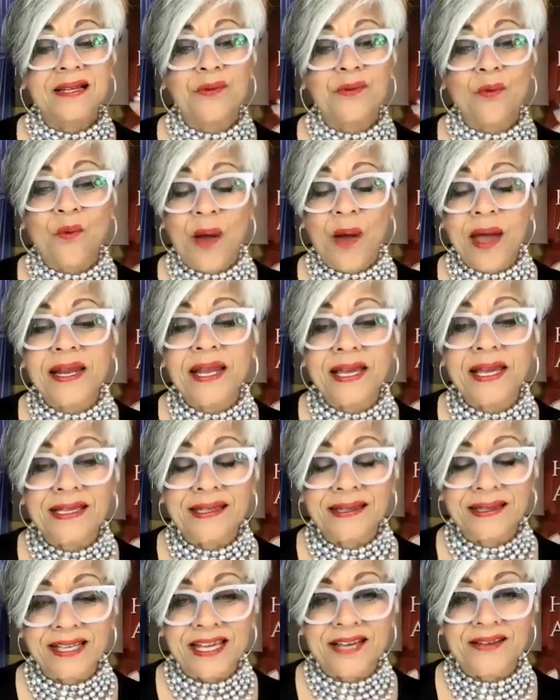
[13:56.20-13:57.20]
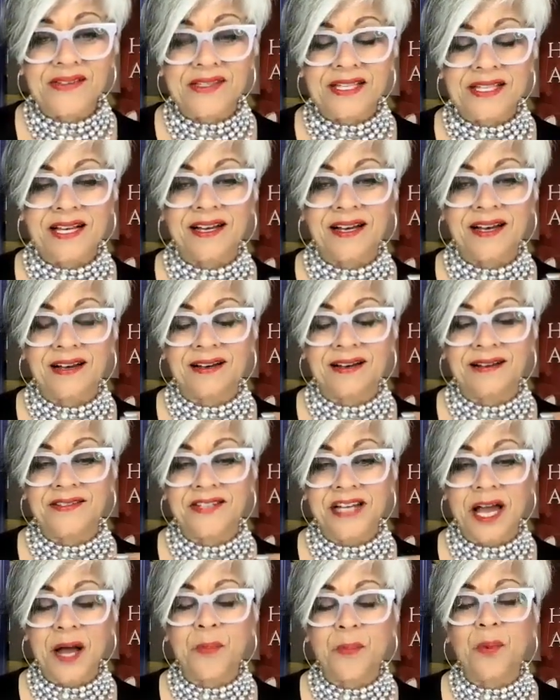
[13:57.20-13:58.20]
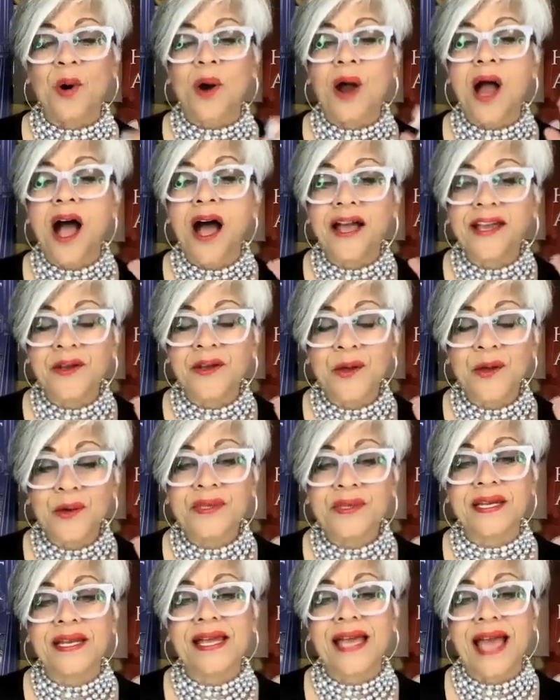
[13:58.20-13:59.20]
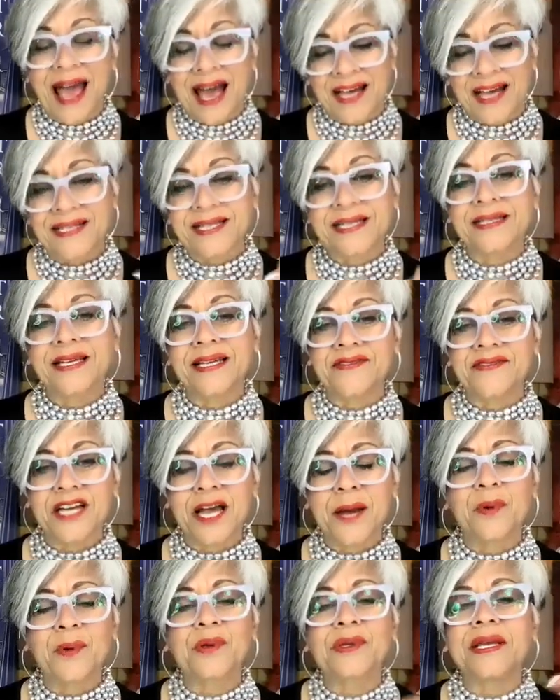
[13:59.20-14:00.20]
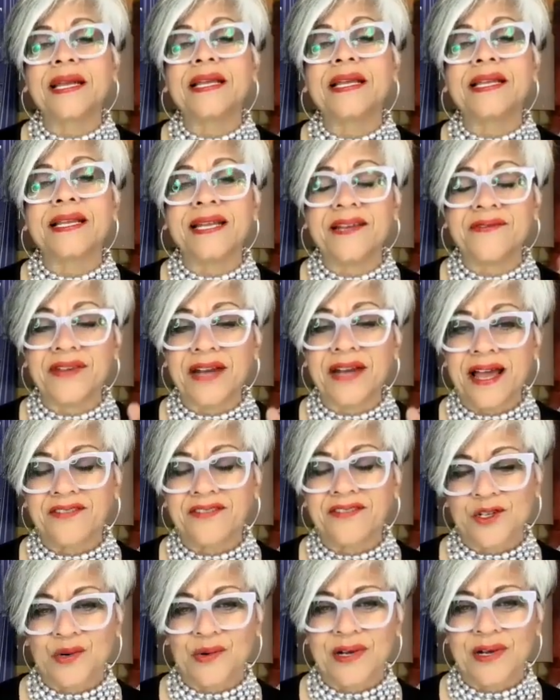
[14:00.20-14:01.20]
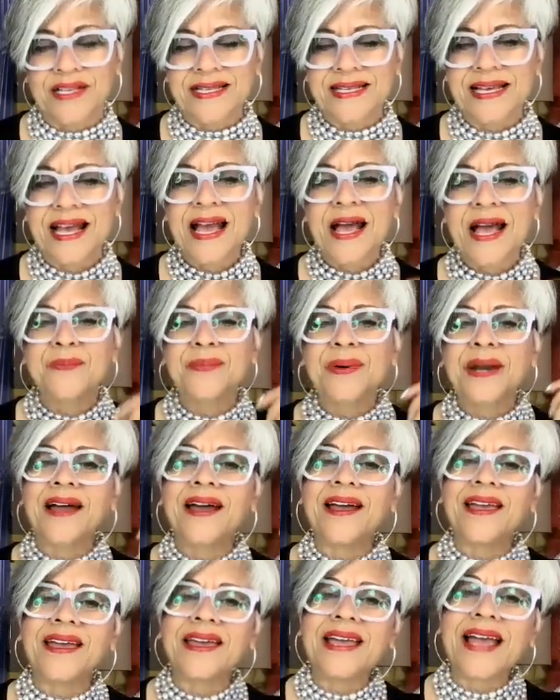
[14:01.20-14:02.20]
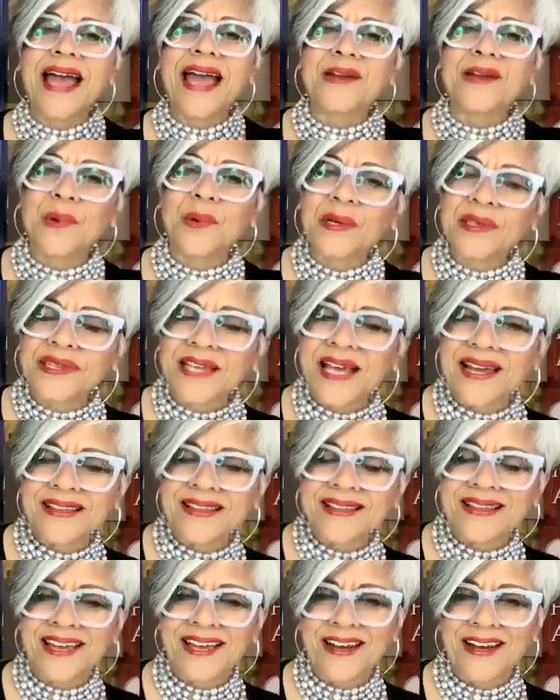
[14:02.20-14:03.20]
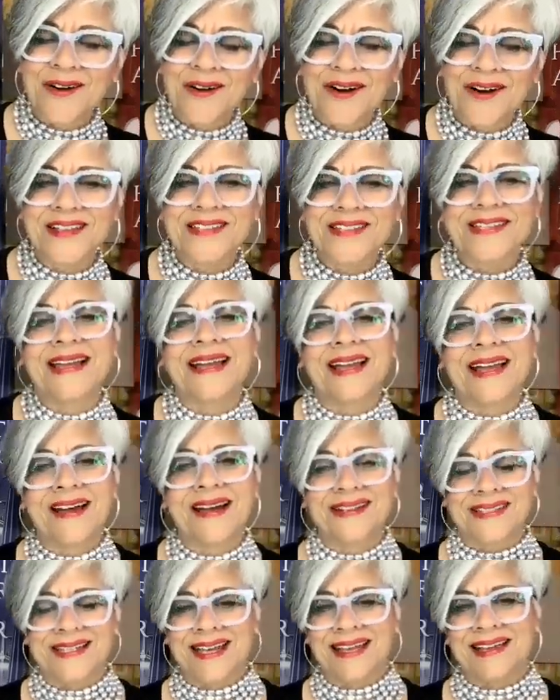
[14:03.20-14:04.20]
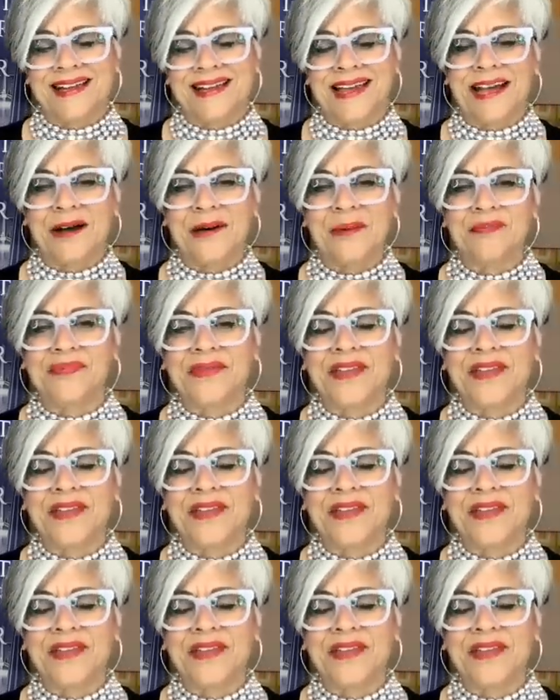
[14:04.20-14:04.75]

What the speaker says: When he leaves Jaipur, I knew that he had to leave Jaipur, that he didn't even have a choice. But I had put that in the henna artist and it got taken out.